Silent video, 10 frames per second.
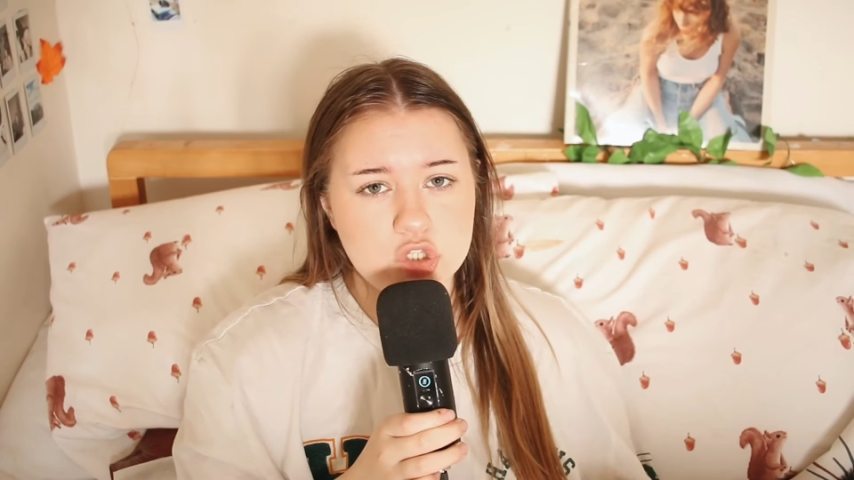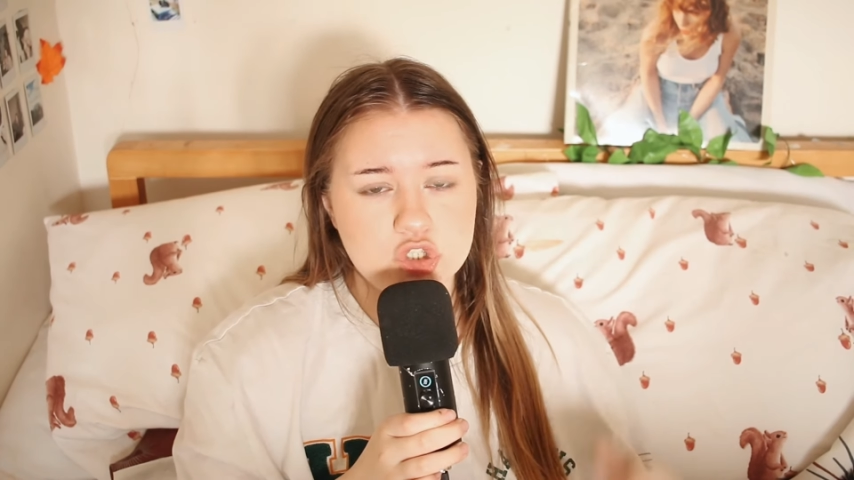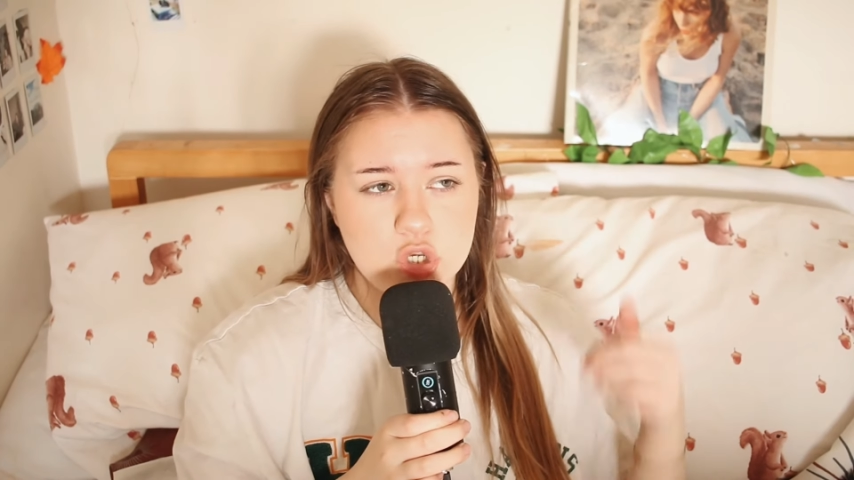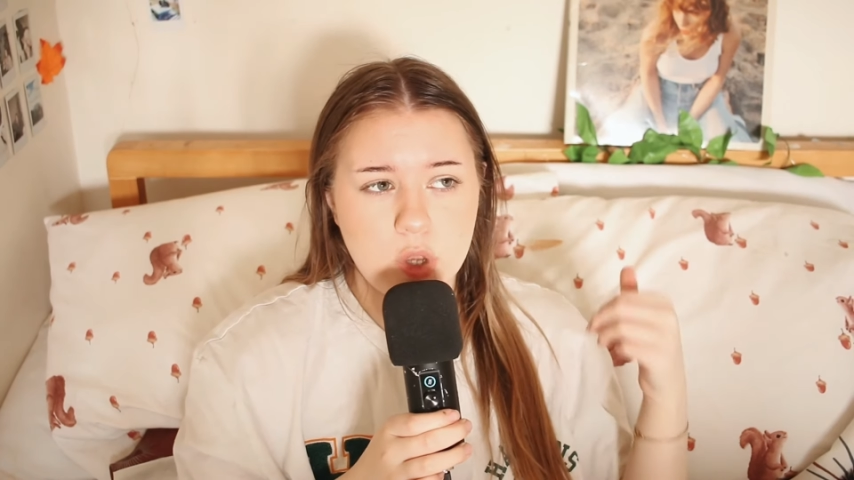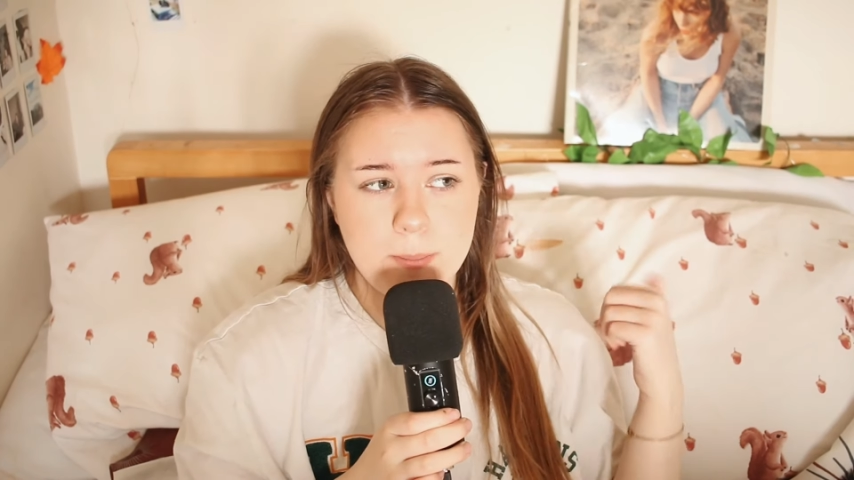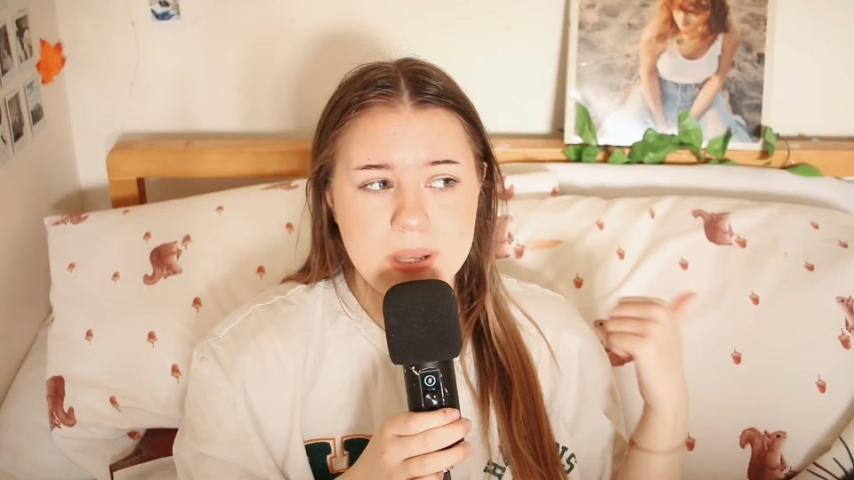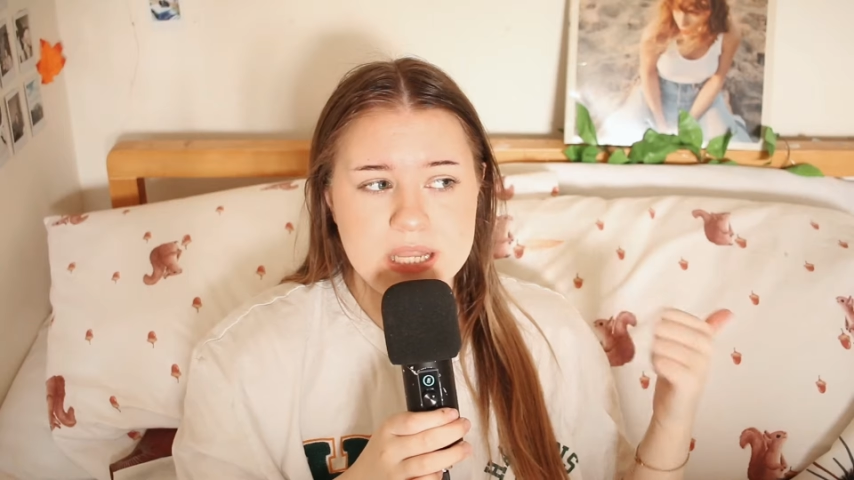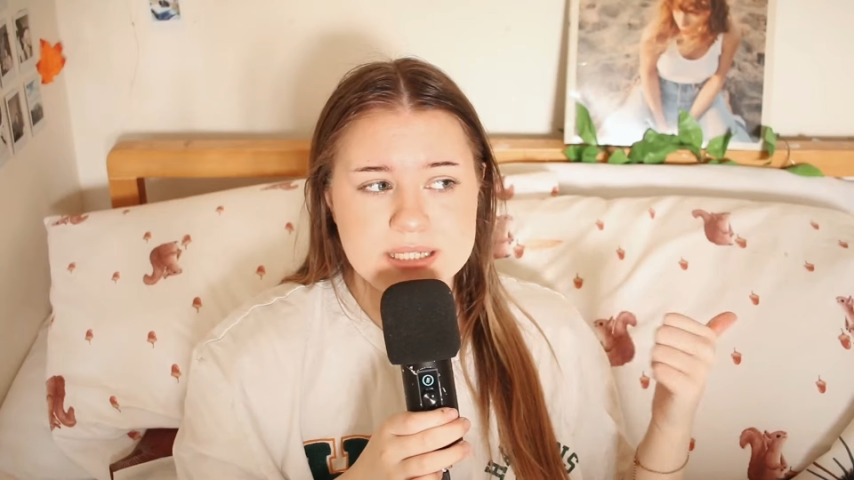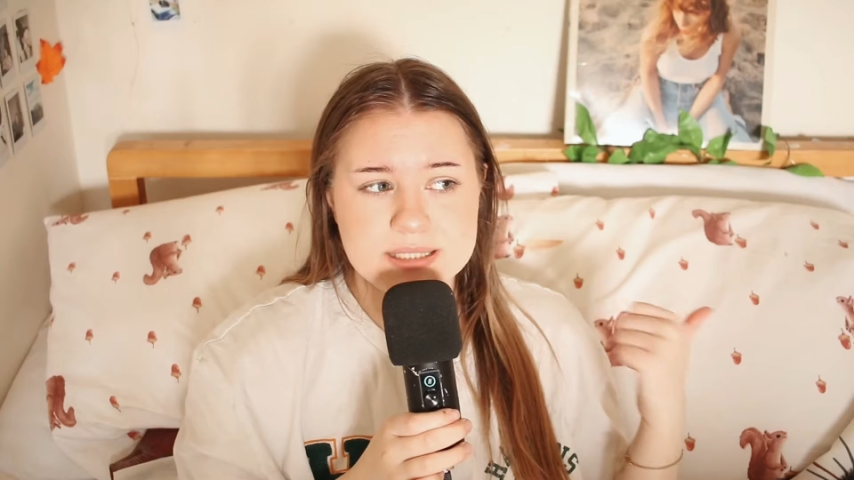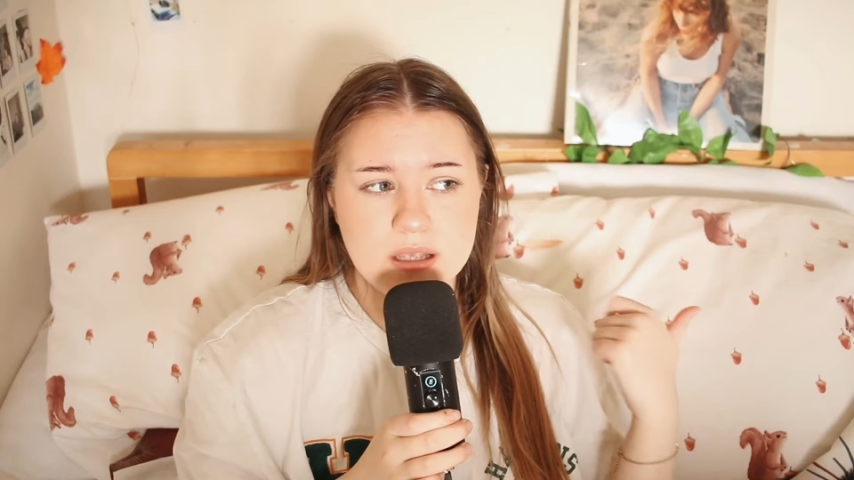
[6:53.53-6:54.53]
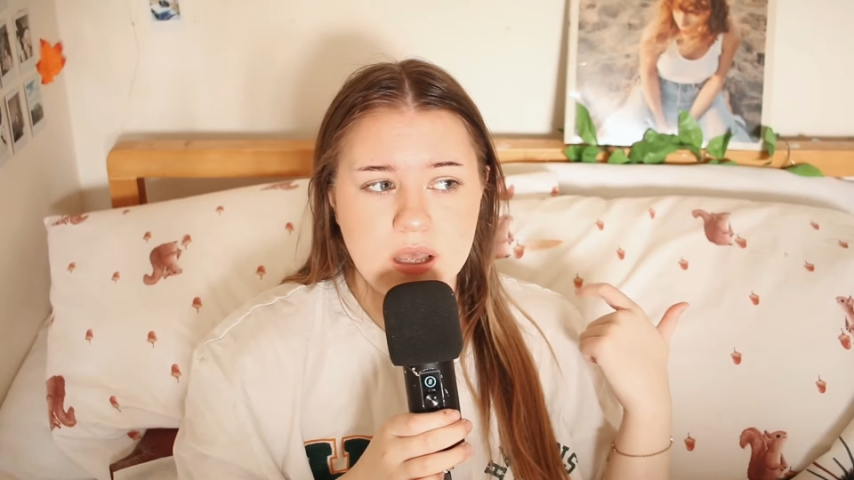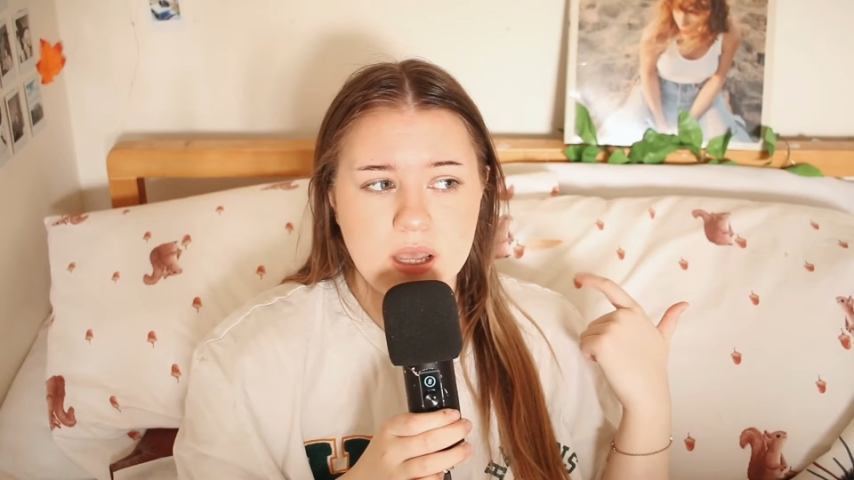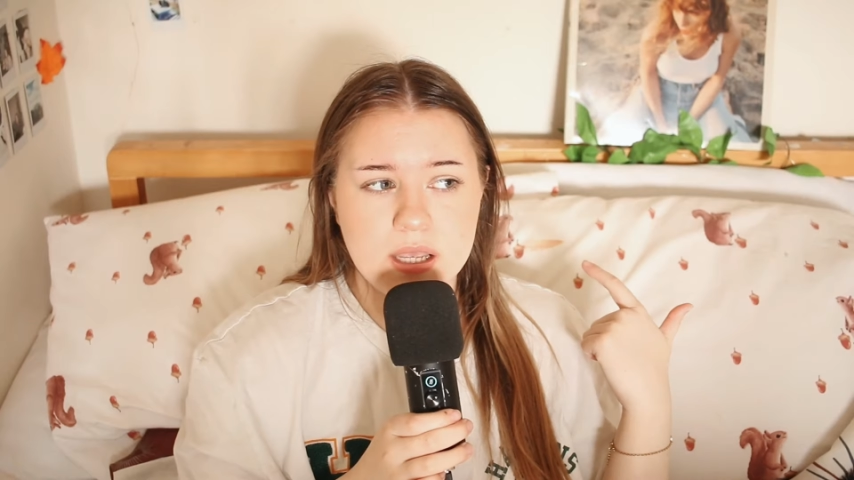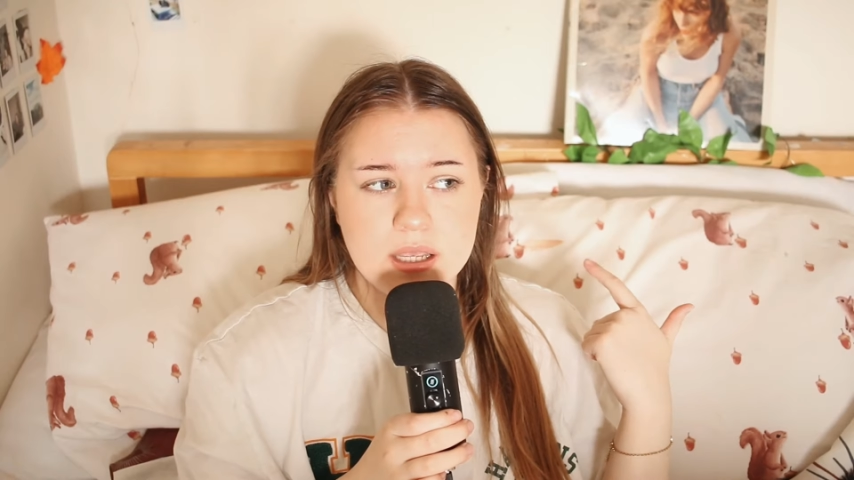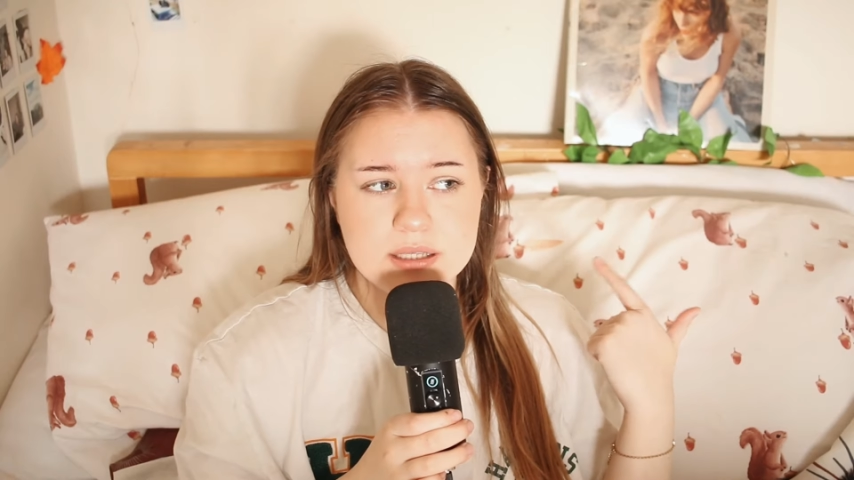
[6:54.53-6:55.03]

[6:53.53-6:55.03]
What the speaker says: to Melissa,